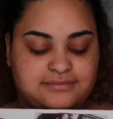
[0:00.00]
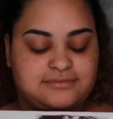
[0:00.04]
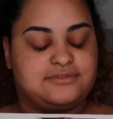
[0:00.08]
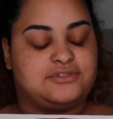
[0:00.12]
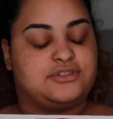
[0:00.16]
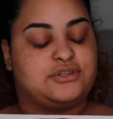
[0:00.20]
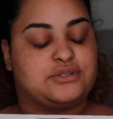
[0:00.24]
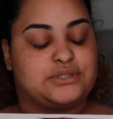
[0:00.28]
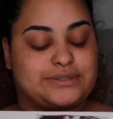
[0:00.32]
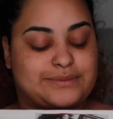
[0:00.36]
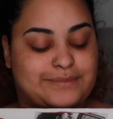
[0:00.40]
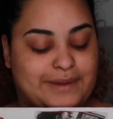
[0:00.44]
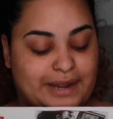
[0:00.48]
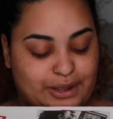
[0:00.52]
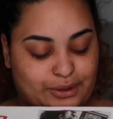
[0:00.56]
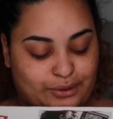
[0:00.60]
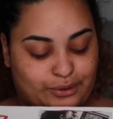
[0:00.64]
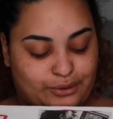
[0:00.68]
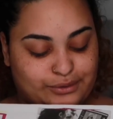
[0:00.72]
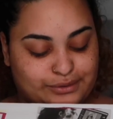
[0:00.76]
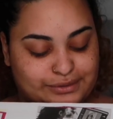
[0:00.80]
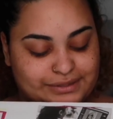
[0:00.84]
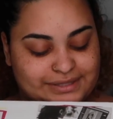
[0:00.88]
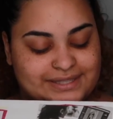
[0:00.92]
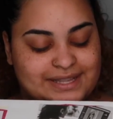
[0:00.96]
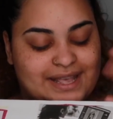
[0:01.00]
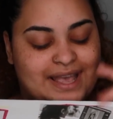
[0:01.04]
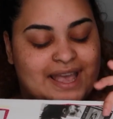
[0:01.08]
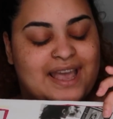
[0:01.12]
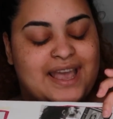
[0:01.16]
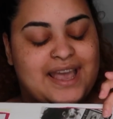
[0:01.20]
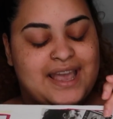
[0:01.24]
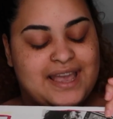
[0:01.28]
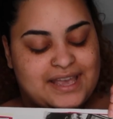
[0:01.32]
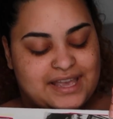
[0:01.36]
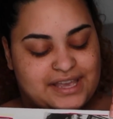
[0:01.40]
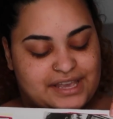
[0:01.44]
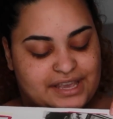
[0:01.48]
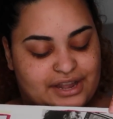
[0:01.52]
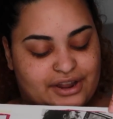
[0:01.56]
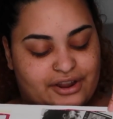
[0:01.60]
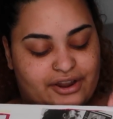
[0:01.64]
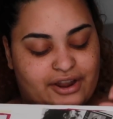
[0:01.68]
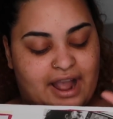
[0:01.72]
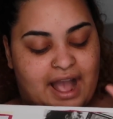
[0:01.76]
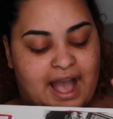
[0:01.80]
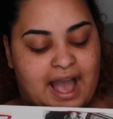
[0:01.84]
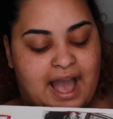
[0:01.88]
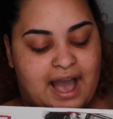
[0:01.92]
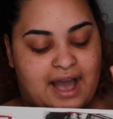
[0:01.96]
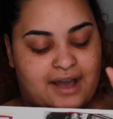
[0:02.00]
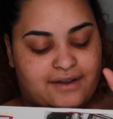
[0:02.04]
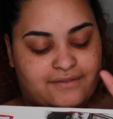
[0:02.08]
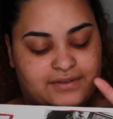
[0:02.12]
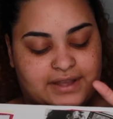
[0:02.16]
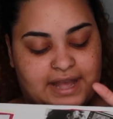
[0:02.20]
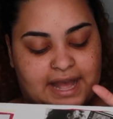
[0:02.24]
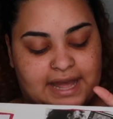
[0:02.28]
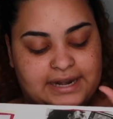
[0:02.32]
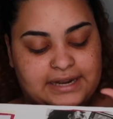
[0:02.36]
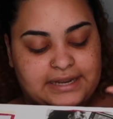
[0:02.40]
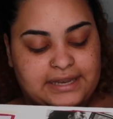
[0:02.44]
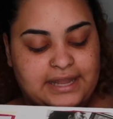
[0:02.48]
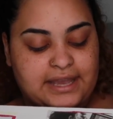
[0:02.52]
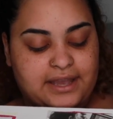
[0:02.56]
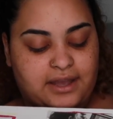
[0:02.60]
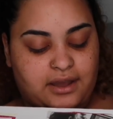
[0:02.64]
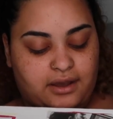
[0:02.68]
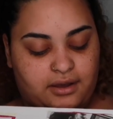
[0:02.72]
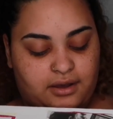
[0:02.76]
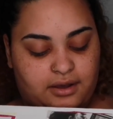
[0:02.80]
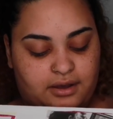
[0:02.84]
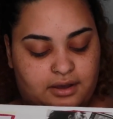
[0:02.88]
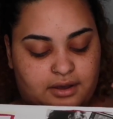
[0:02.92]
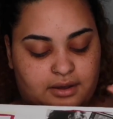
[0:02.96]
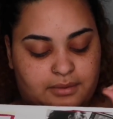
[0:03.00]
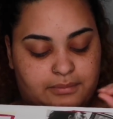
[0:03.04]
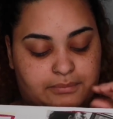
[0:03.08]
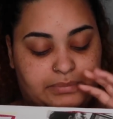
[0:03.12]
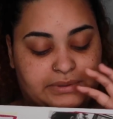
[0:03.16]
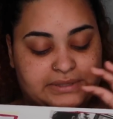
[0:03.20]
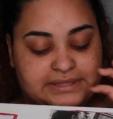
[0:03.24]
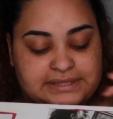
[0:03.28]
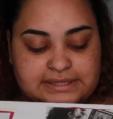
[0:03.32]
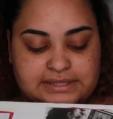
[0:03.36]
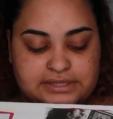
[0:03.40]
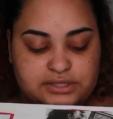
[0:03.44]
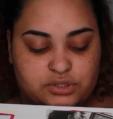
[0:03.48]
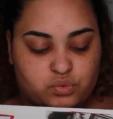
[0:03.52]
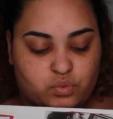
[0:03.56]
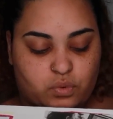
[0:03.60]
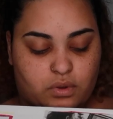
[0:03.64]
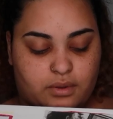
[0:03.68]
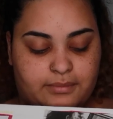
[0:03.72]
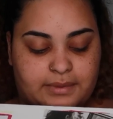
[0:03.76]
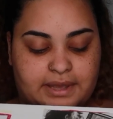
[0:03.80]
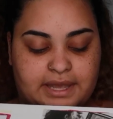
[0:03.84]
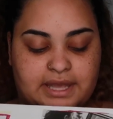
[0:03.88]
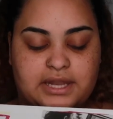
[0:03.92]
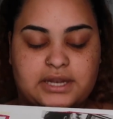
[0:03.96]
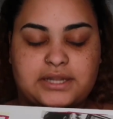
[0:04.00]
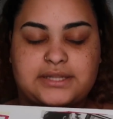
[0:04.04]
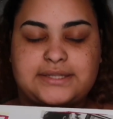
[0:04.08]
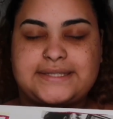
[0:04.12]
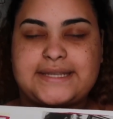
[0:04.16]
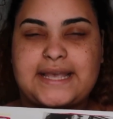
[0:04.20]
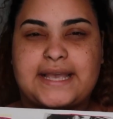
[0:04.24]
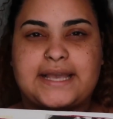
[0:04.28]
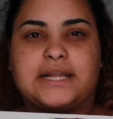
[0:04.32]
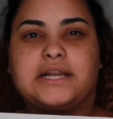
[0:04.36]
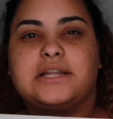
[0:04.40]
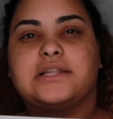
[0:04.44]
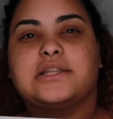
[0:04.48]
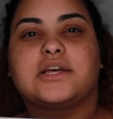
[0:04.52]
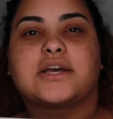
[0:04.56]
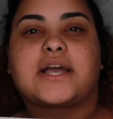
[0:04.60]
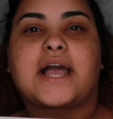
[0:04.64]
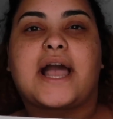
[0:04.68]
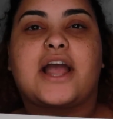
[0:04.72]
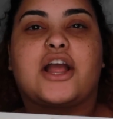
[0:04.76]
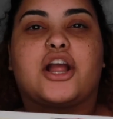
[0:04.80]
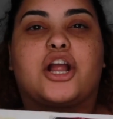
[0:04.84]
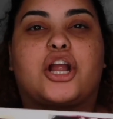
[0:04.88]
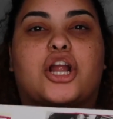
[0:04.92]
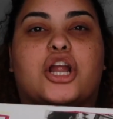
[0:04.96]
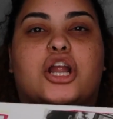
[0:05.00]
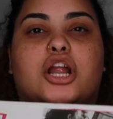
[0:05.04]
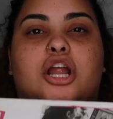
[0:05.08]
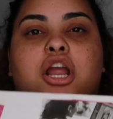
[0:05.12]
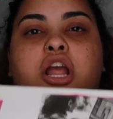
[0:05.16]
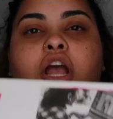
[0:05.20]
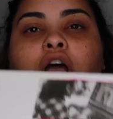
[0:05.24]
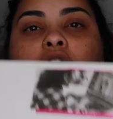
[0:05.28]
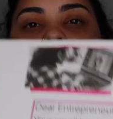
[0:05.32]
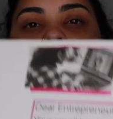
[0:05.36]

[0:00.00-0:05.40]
Those are my goals. Here I have kind of like a businesswoman, taking a look at her